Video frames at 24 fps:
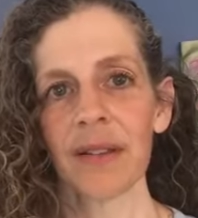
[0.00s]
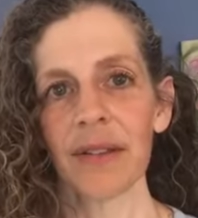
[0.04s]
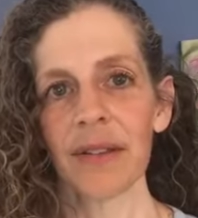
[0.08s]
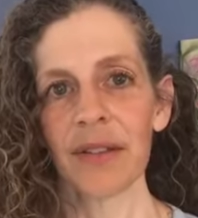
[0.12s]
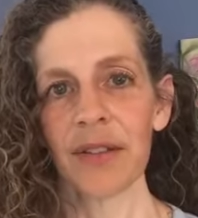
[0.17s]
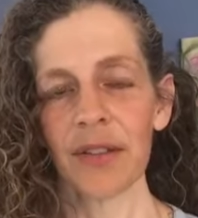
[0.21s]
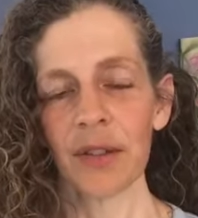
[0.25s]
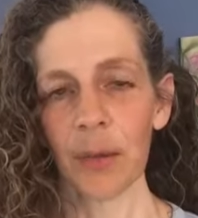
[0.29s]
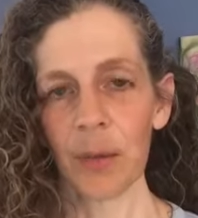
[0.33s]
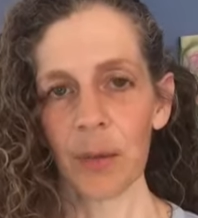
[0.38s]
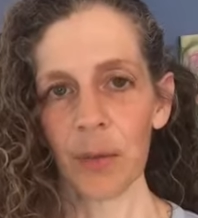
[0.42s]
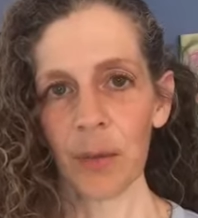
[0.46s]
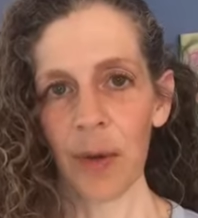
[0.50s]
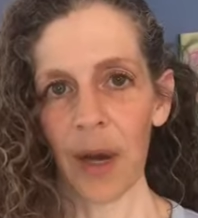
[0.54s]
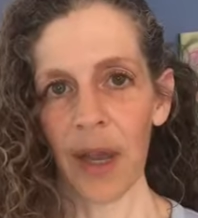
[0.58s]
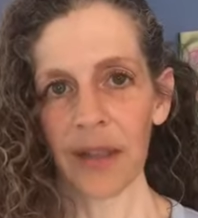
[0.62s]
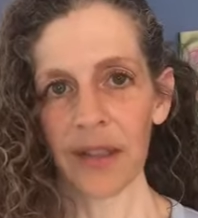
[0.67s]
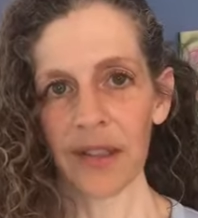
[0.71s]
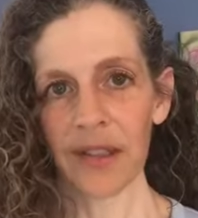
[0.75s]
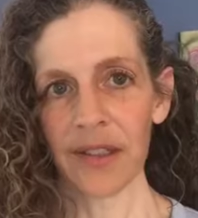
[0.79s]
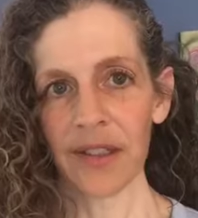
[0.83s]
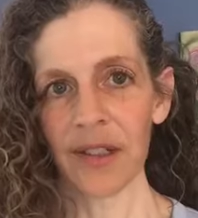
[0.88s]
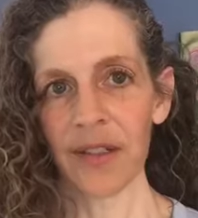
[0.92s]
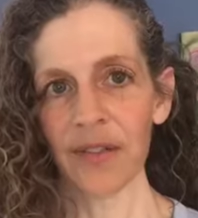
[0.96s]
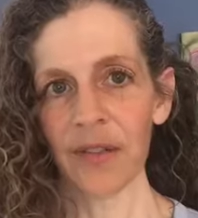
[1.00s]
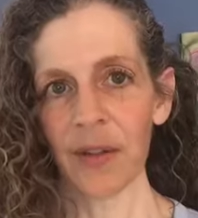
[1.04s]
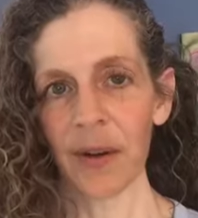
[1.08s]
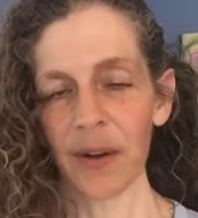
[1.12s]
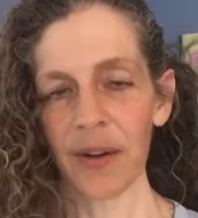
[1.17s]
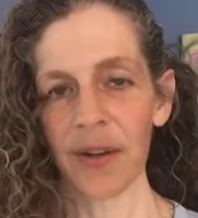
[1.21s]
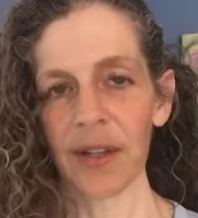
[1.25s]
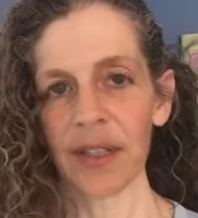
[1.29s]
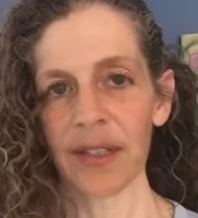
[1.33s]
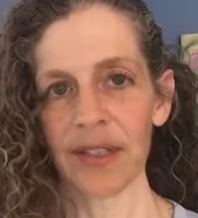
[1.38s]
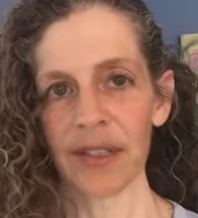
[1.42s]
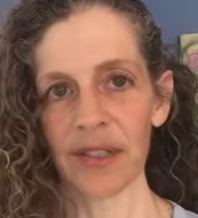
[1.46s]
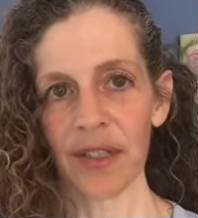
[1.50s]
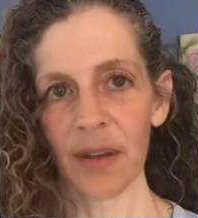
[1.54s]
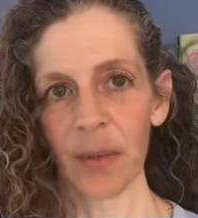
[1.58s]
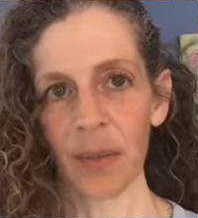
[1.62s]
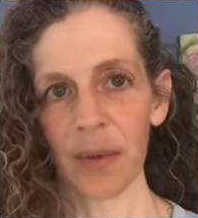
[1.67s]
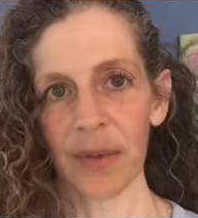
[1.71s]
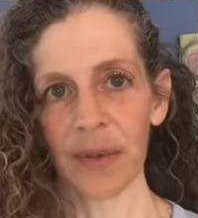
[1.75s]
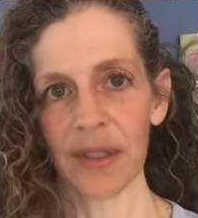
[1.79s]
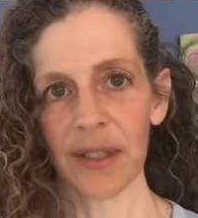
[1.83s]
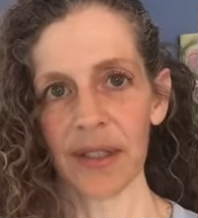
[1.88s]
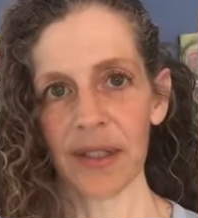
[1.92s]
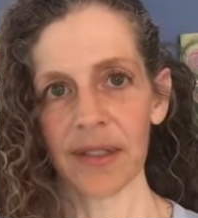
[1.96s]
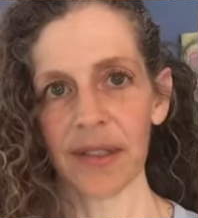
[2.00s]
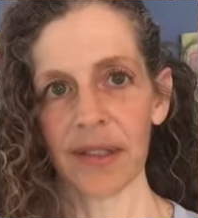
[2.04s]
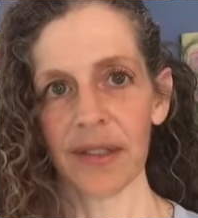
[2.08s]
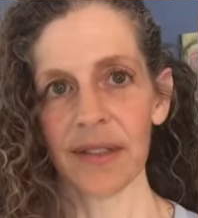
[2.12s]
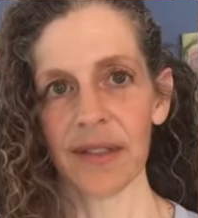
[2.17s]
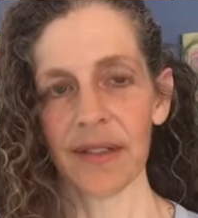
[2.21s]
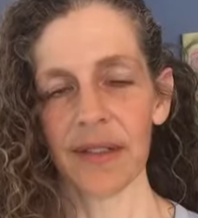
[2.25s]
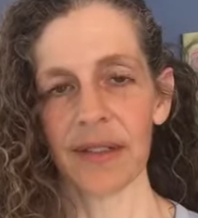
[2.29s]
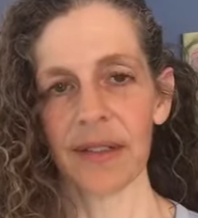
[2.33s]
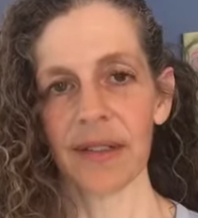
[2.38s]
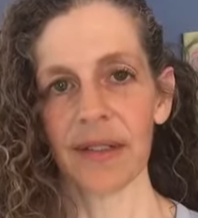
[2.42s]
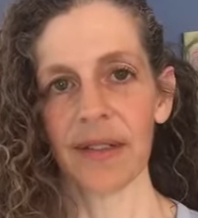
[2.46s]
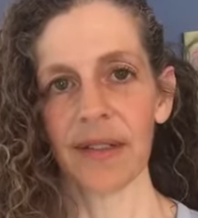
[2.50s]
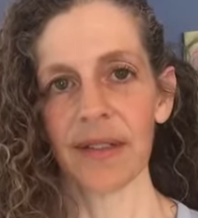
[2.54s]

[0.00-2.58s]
So relative grounding and suppleness